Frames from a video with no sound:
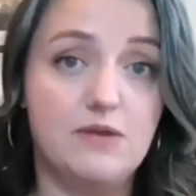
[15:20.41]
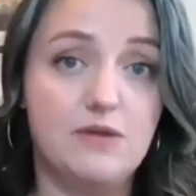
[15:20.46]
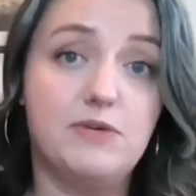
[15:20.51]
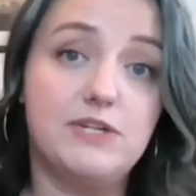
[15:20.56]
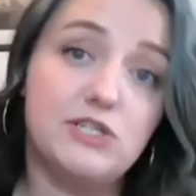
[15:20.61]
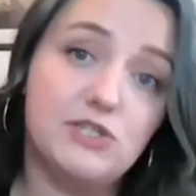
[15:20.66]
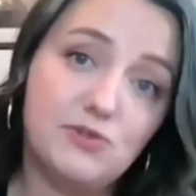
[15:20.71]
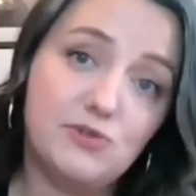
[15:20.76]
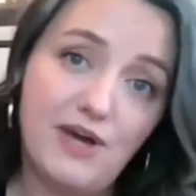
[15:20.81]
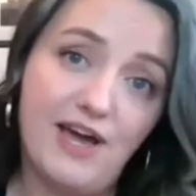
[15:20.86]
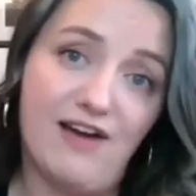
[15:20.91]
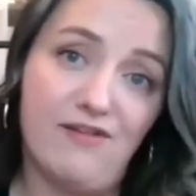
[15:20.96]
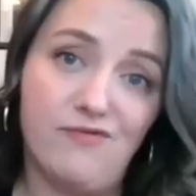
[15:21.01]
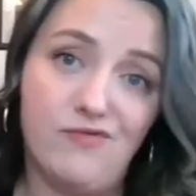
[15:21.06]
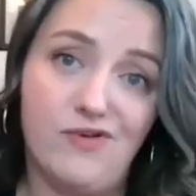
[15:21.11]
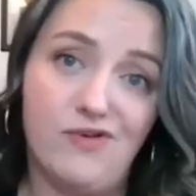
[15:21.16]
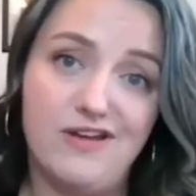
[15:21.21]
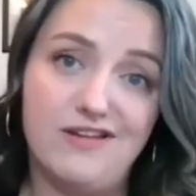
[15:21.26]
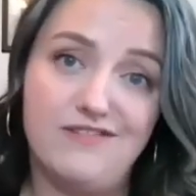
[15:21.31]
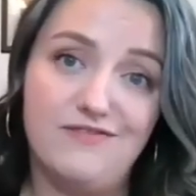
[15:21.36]
We do have
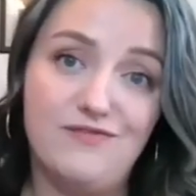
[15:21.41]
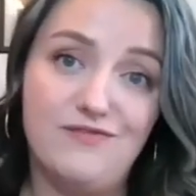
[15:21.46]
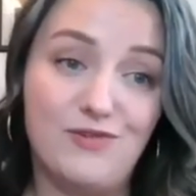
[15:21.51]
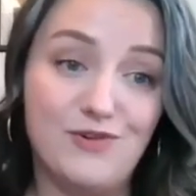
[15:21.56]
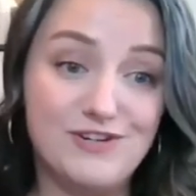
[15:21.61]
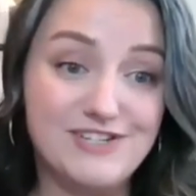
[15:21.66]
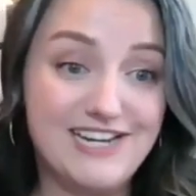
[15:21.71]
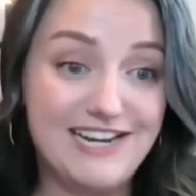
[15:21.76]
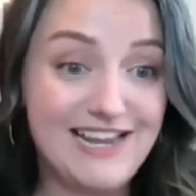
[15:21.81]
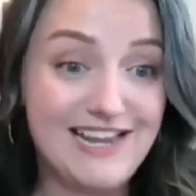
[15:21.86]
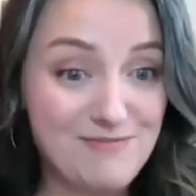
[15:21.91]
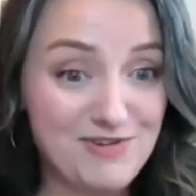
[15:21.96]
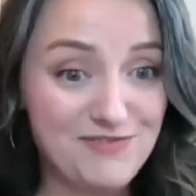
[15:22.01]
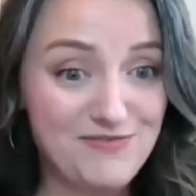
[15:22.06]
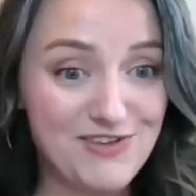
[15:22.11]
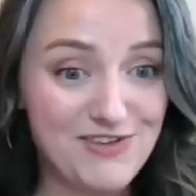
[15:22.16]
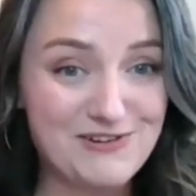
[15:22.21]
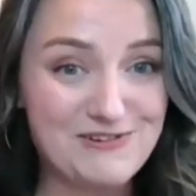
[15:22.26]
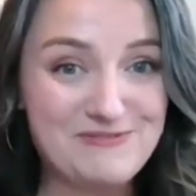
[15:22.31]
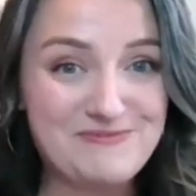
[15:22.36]
one for Dynamic
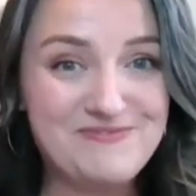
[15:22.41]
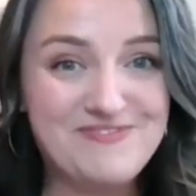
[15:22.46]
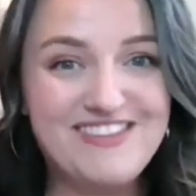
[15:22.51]
View.